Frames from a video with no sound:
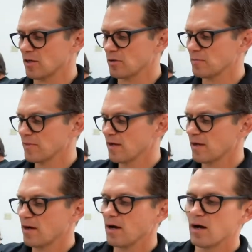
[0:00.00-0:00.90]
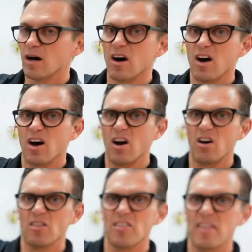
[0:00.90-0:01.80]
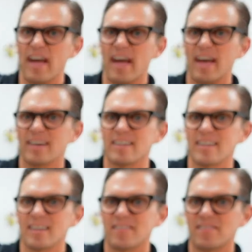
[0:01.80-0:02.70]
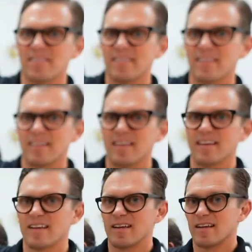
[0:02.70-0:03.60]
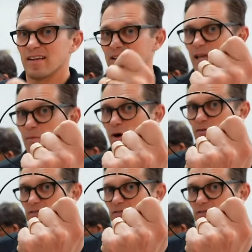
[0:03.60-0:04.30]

So all of that came